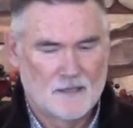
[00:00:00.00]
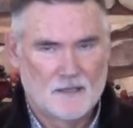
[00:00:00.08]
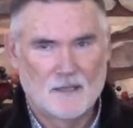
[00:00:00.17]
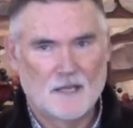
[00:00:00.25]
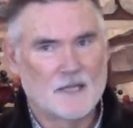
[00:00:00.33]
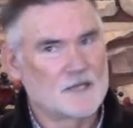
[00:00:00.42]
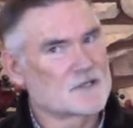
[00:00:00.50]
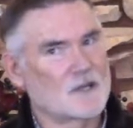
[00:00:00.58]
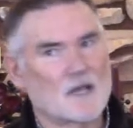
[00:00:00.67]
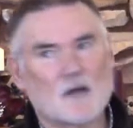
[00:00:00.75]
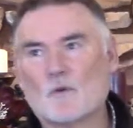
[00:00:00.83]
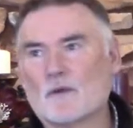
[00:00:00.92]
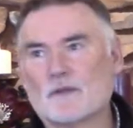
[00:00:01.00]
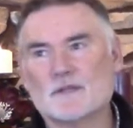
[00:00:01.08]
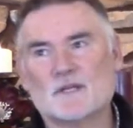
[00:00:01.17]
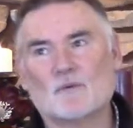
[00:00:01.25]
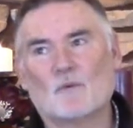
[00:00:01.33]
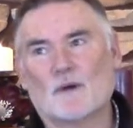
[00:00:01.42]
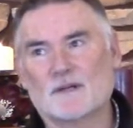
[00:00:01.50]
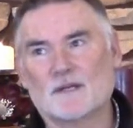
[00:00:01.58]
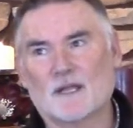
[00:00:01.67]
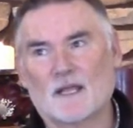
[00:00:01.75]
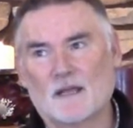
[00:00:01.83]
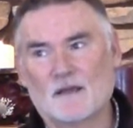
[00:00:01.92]
And it's a lot more than she wanted
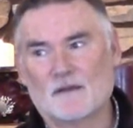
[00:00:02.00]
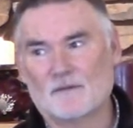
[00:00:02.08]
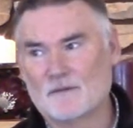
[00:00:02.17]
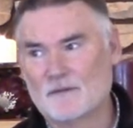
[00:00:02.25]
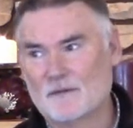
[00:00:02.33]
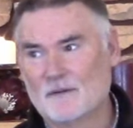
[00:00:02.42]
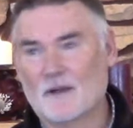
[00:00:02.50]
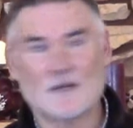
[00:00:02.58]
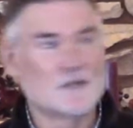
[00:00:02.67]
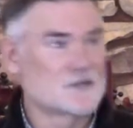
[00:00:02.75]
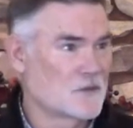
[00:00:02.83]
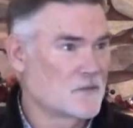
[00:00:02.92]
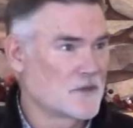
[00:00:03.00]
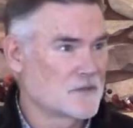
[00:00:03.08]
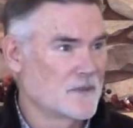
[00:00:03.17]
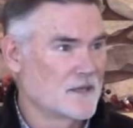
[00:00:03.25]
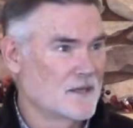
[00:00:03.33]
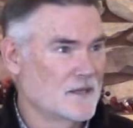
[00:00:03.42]
to give. Are you still with me?